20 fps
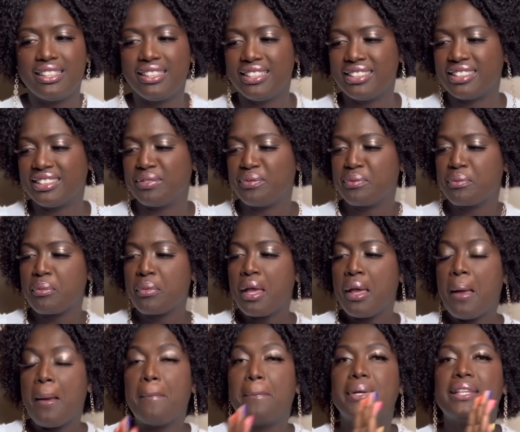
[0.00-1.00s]
Listen,
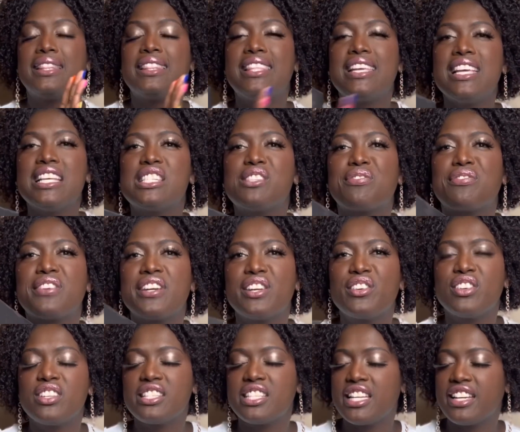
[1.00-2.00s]
but this
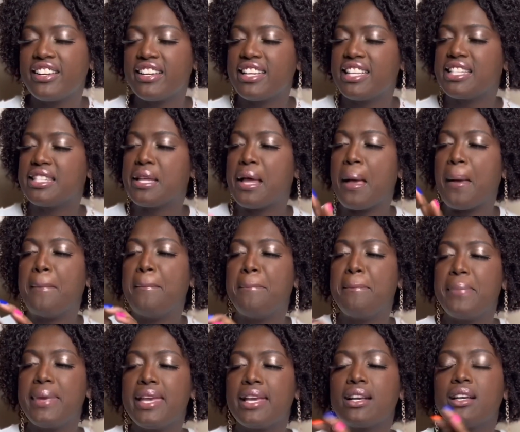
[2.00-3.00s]
fragrance here is
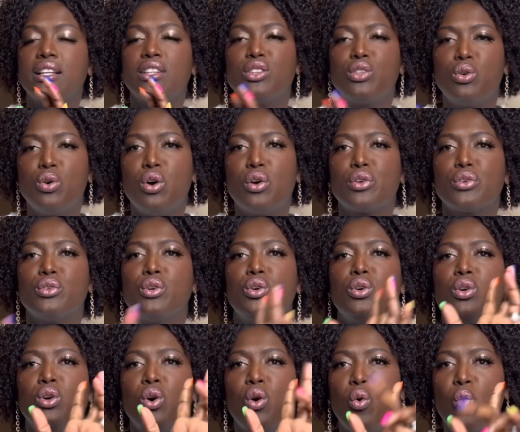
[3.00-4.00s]
Mica
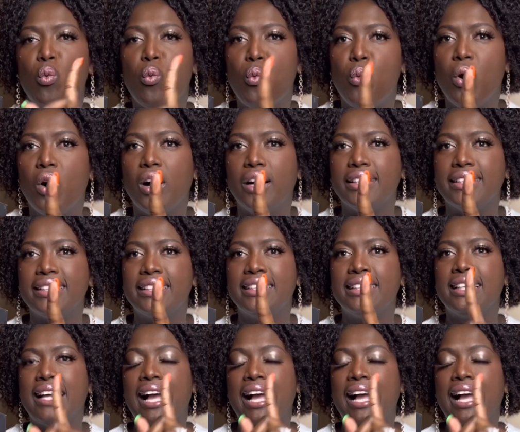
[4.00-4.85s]
Doro 1.